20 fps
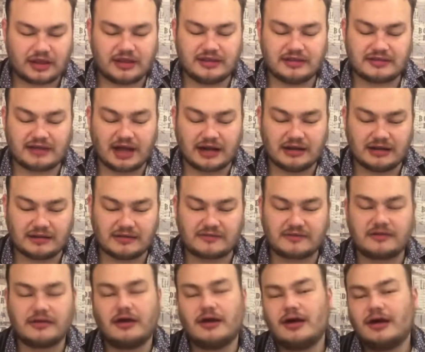
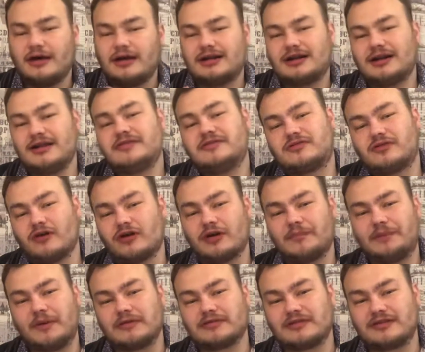tunnels. Now let's talk
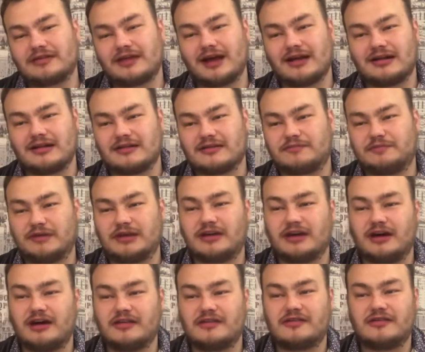about tunnels,
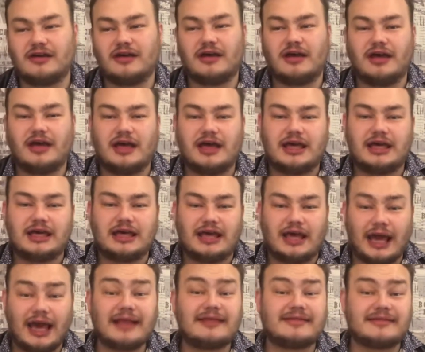because
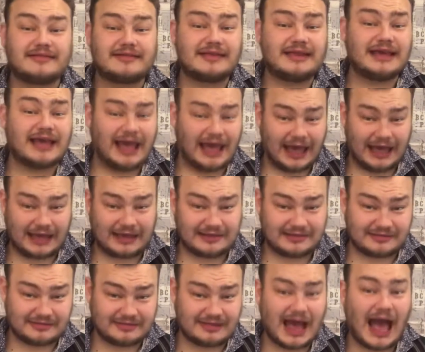it's the
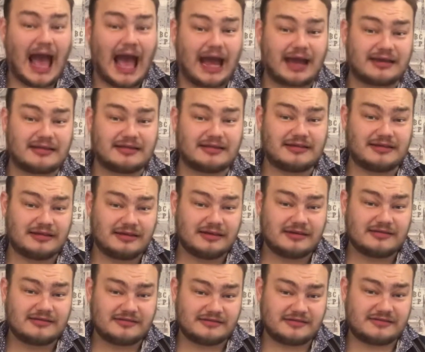exact
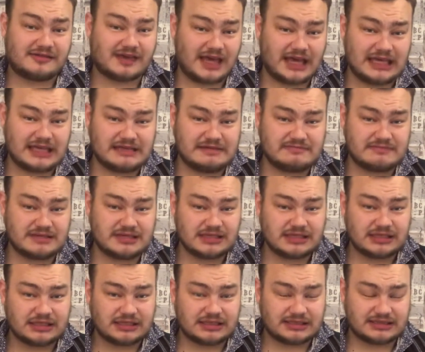same
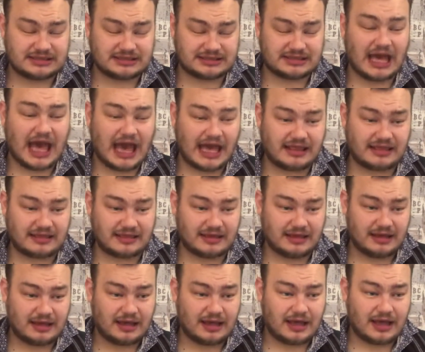set
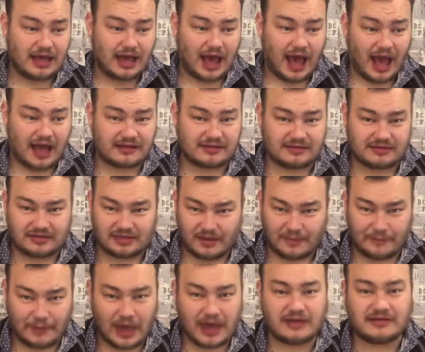as the
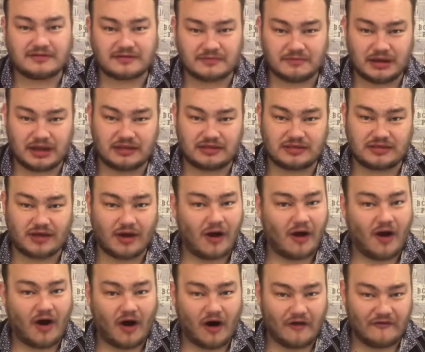basement
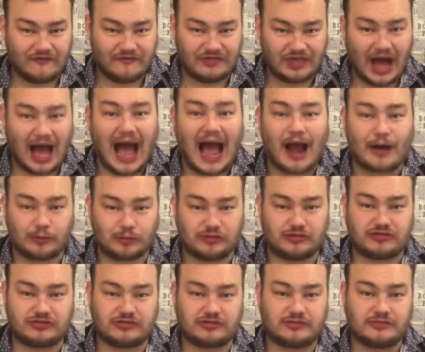of the
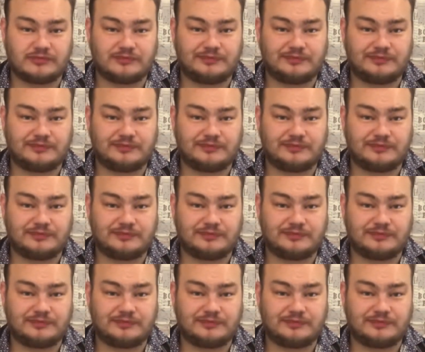house.